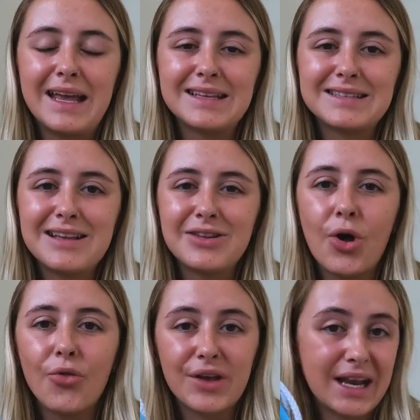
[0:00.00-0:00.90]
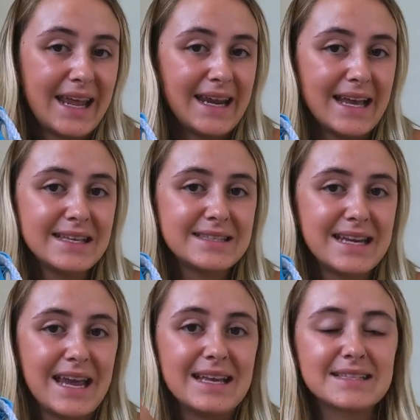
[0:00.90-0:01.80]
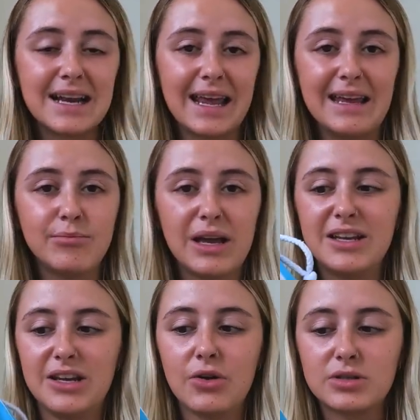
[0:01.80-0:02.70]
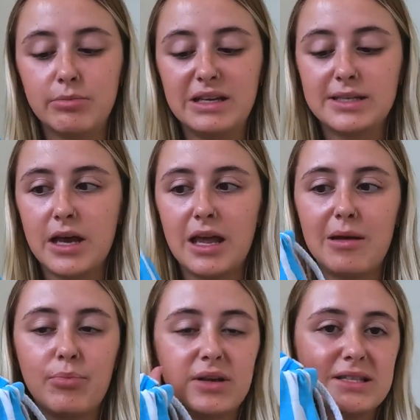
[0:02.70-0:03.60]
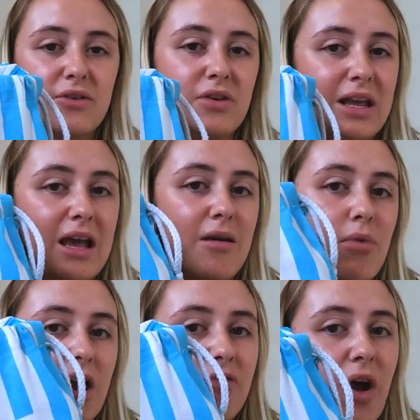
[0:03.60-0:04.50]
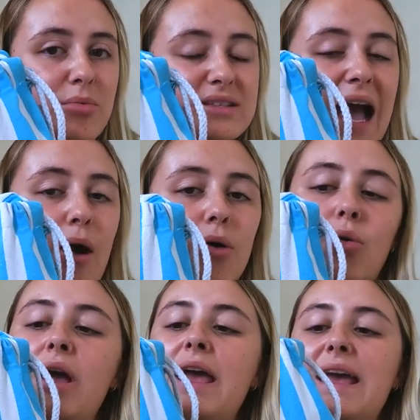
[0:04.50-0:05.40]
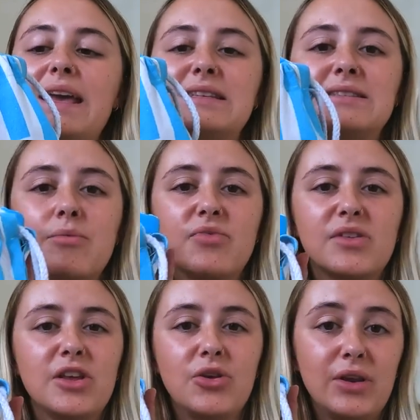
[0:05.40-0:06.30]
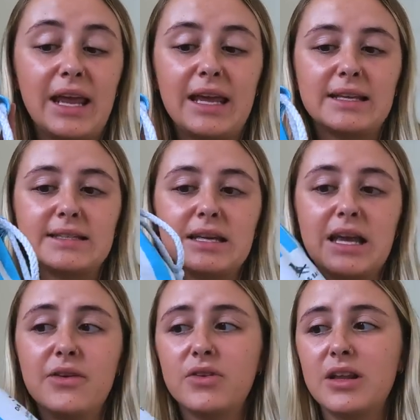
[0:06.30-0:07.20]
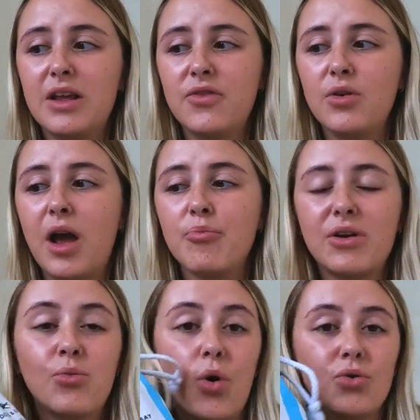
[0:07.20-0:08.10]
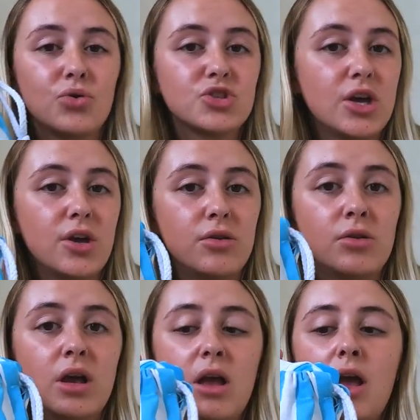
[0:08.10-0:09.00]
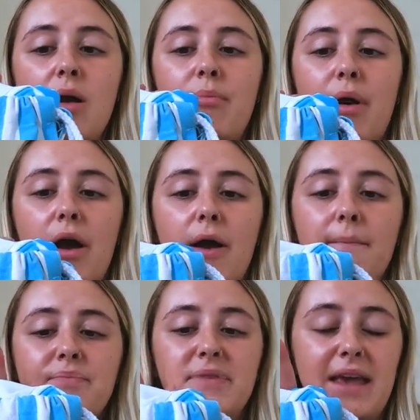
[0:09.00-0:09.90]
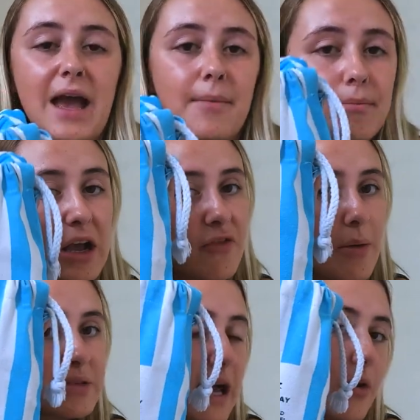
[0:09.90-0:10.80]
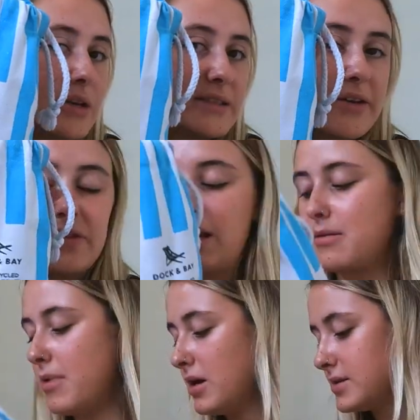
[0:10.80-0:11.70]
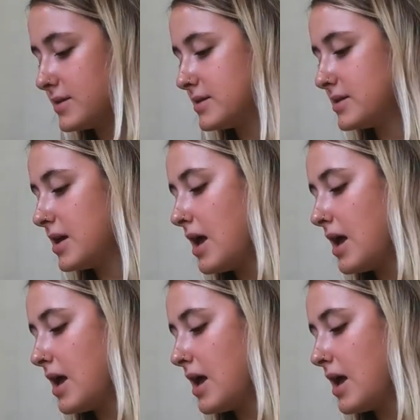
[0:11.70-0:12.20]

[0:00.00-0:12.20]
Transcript: it's not the cleanest. It is clean, but it looks a bit dirty. But definitely a microfiber towel is something that you need, even if you like bring 1 or 2. But yeah, microfiber towel is definitely a must.